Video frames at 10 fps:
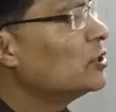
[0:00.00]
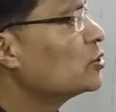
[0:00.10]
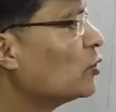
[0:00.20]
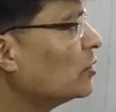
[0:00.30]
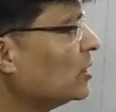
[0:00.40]

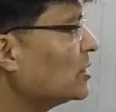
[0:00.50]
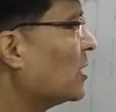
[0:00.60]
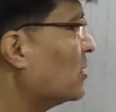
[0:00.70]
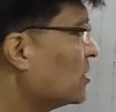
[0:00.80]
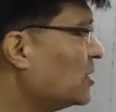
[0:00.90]
So these
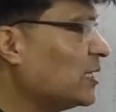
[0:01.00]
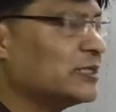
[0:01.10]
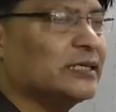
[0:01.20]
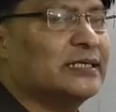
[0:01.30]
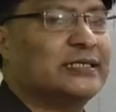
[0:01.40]
are the
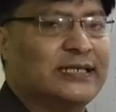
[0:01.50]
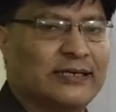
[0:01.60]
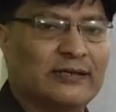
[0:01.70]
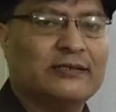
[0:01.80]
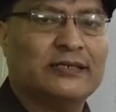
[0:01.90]
6
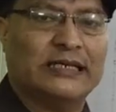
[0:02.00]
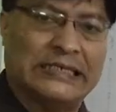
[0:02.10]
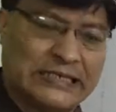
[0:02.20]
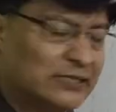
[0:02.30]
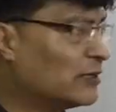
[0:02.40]
standard
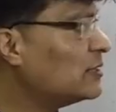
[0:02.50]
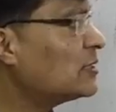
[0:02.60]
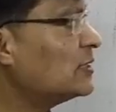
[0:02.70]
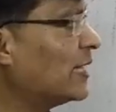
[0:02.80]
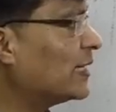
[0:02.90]

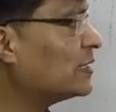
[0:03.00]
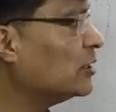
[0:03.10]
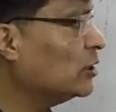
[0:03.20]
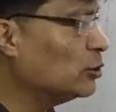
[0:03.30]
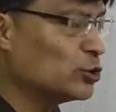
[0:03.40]
integrals that
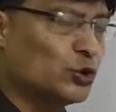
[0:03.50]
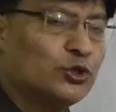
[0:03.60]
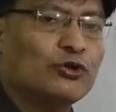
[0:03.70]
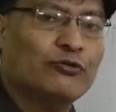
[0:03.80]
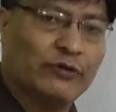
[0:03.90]
you
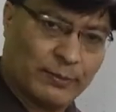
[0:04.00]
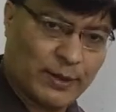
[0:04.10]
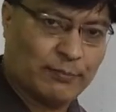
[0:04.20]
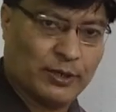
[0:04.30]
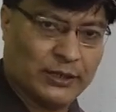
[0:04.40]
should
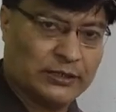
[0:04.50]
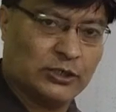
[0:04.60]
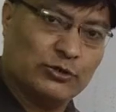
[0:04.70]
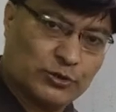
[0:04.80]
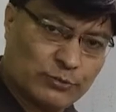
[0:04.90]
remember
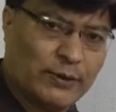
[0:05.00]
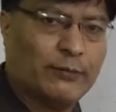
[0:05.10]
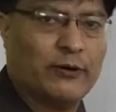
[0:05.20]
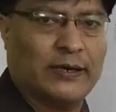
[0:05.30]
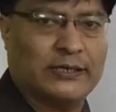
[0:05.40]
it. You should
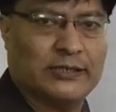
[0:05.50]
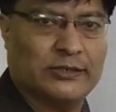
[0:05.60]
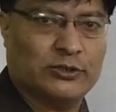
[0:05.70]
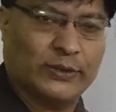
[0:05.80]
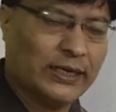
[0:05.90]
memorize
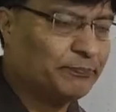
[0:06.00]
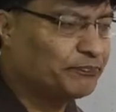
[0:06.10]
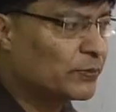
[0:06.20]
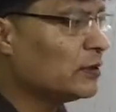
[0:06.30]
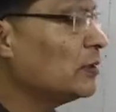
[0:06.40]
it.
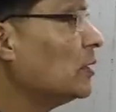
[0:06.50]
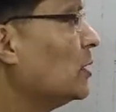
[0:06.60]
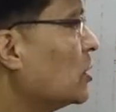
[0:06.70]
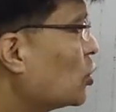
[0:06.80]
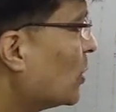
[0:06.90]
Okay.
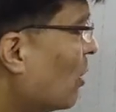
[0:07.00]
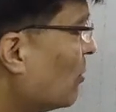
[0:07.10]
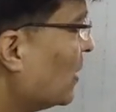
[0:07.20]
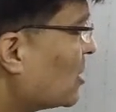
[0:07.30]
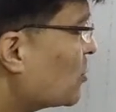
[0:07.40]
So
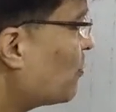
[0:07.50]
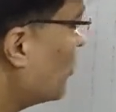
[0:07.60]
now let us